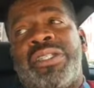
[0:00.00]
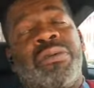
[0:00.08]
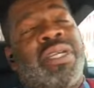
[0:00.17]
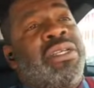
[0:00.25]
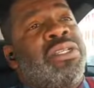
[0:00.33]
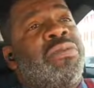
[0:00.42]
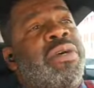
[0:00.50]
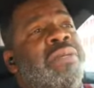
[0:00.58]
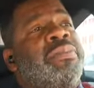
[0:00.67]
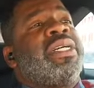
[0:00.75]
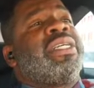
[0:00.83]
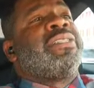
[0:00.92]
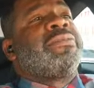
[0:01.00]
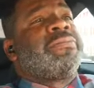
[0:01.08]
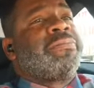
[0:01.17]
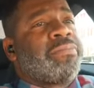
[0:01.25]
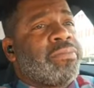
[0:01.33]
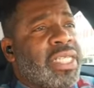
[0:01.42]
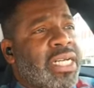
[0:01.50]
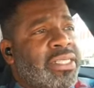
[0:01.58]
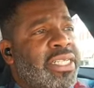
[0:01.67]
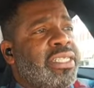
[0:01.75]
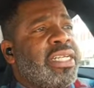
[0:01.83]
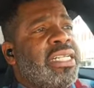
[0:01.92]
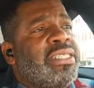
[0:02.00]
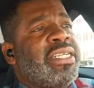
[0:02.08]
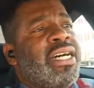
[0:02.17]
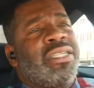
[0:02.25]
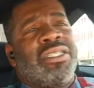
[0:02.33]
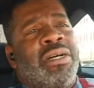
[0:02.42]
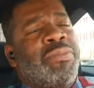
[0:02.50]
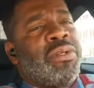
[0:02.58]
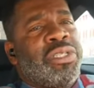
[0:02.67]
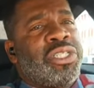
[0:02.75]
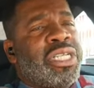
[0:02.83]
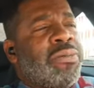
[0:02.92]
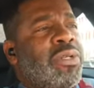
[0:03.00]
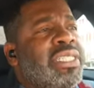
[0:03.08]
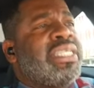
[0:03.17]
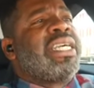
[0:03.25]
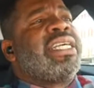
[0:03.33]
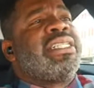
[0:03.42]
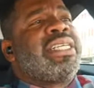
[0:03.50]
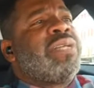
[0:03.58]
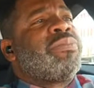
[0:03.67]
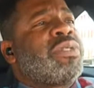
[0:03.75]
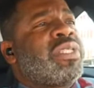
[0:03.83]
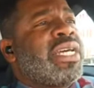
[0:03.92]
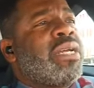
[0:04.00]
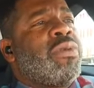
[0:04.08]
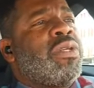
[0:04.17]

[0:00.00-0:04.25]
Cube get you 20 million. I'll take. I'll take. I'm only. I'm only taking 10 percent. I'm